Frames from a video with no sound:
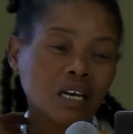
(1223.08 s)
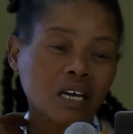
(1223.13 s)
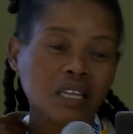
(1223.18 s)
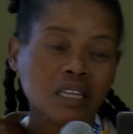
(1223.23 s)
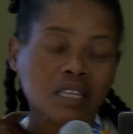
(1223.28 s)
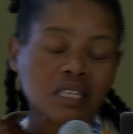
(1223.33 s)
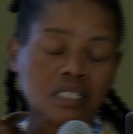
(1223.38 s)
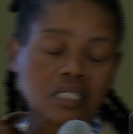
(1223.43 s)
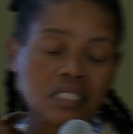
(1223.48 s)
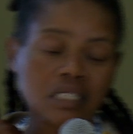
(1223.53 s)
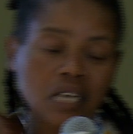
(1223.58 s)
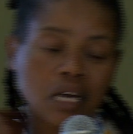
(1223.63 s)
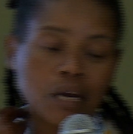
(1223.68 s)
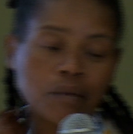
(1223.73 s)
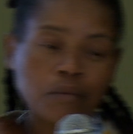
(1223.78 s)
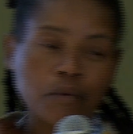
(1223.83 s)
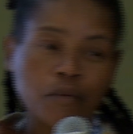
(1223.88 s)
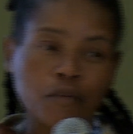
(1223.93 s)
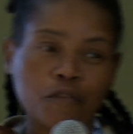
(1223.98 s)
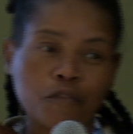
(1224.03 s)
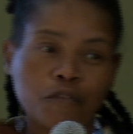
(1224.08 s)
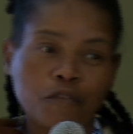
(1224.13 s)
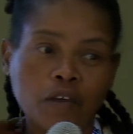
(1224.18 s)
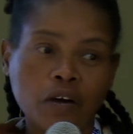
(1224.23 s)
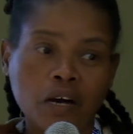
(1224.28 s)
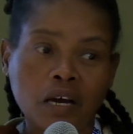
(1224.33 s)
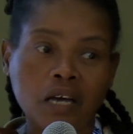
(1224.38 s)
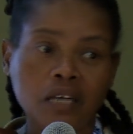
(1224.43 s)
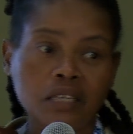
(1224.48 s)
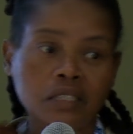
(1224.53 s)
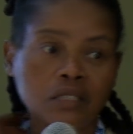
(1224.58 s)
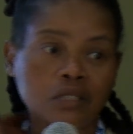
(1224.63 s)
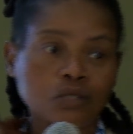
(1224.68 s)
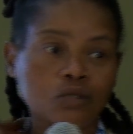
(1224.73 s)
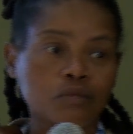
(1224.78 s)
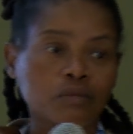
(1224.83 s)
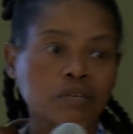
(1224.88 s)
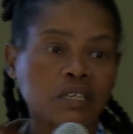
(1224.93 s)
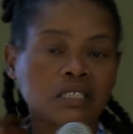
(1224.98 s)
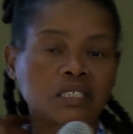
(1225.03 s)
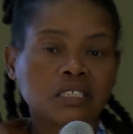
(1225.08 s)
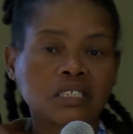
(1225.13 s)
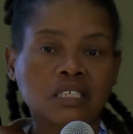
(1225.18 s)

this type of instrument